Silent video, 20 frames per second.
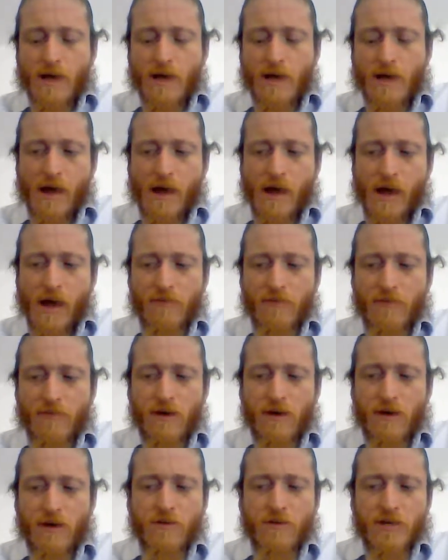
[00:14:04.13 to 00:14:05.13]
and the
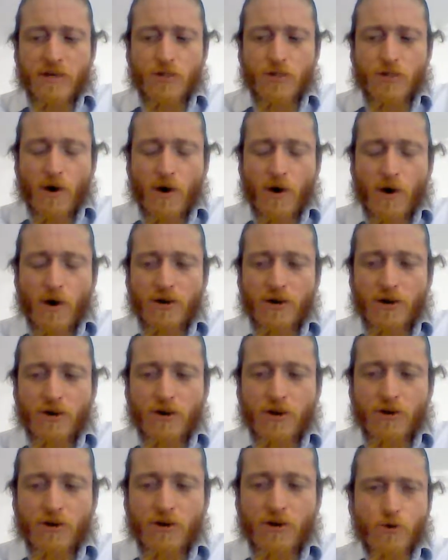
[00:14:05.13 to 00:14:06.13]
other is where
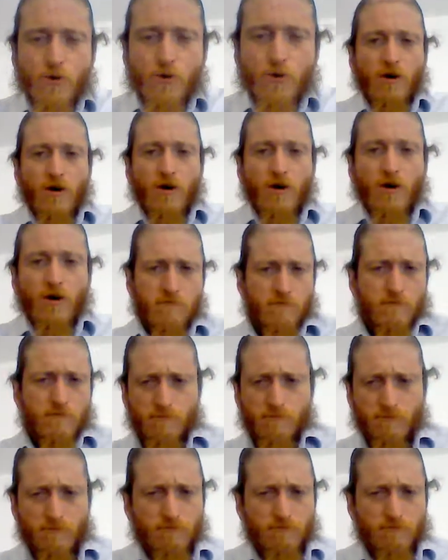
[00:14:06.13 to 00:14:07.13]
you're
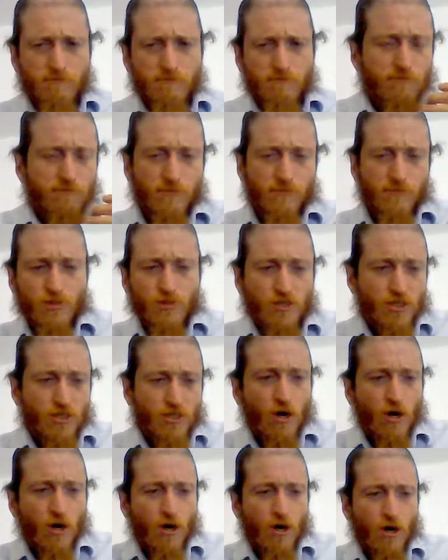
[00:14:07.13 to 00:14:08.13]

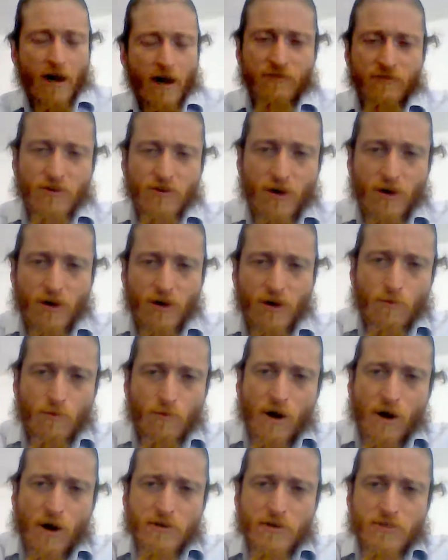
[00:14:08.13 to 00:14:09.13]
going after number
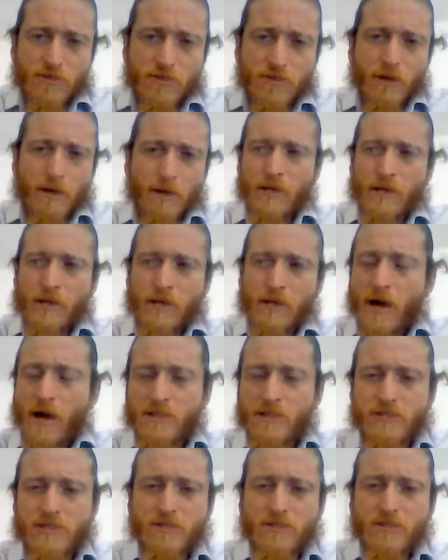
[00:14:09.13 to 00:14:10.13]
one. You're trying to be the
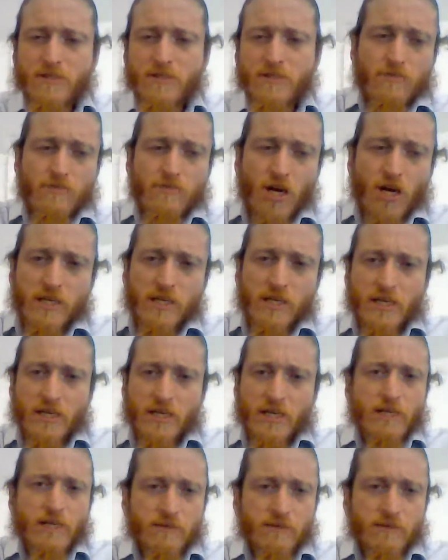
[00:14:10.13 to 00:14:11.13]
best. Rajasic.
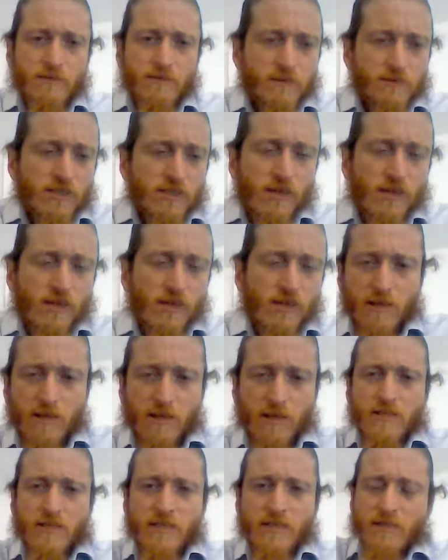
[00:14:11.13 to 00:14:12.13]
Stuck and
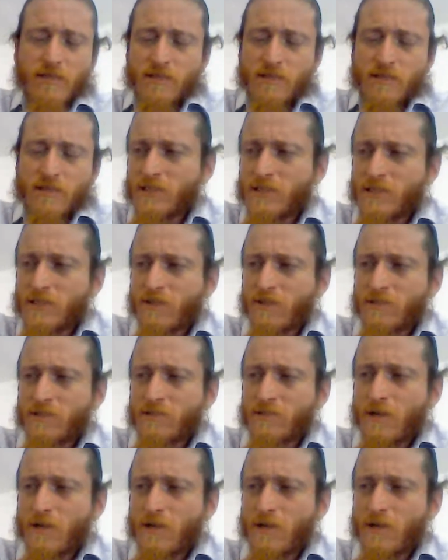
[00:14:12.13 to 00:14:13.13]
lazy is
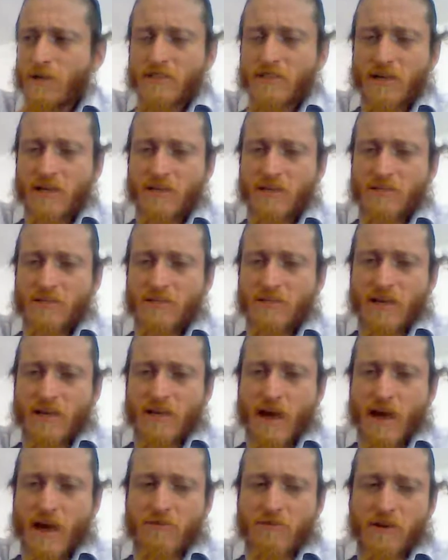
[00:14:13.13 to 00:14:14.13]
called tamasic. Just
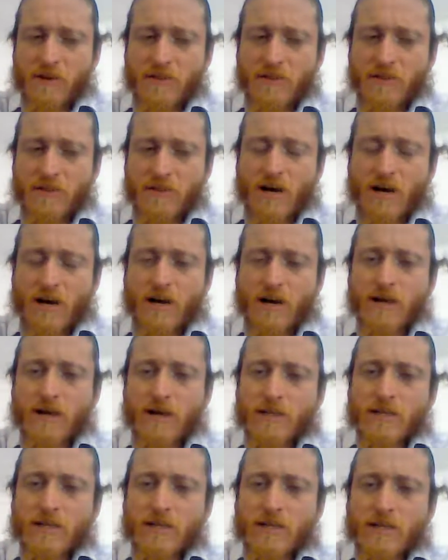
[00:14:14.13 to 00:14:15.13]
heavy and stuck.
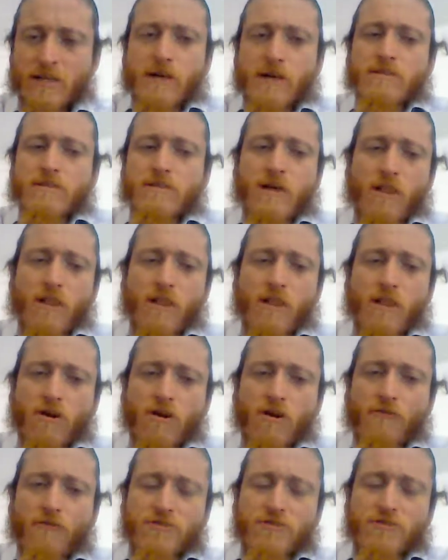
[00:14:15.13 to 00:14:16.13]
Then the
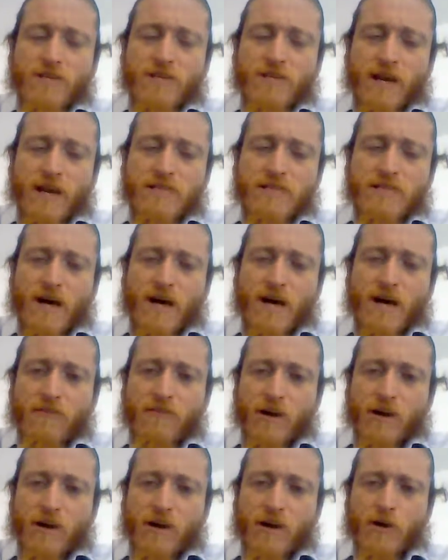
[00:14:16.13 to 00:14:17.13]
third state is
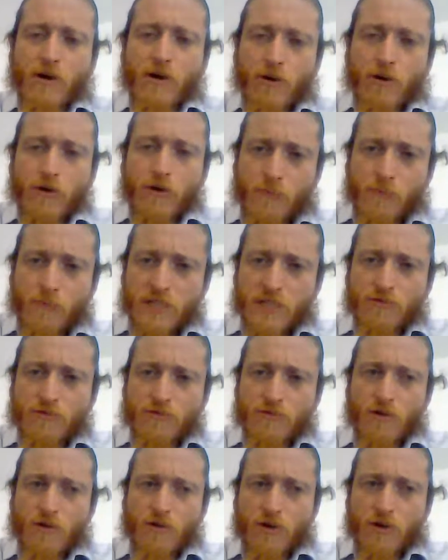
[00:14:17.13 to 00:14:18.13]
sattvic, where you're
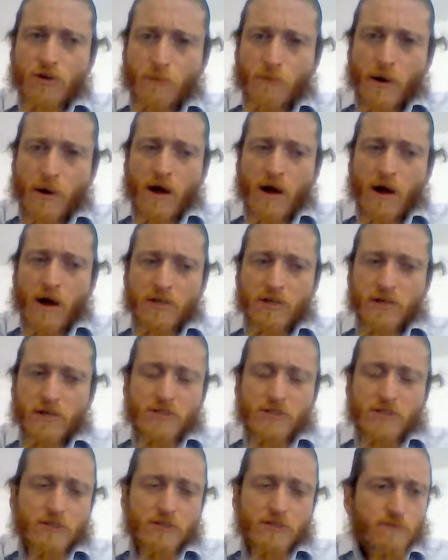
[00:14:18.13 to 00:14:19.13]
peaceful, you're
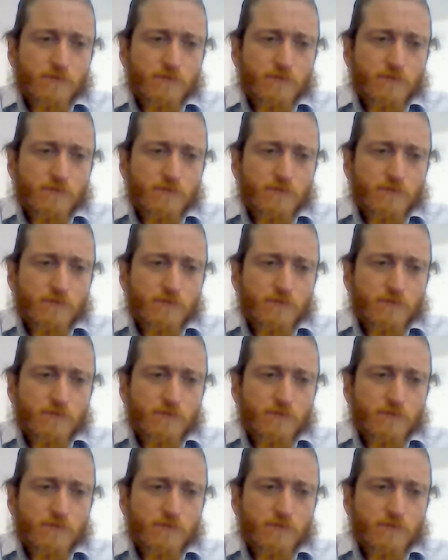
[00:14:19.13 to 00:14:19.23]
balanced,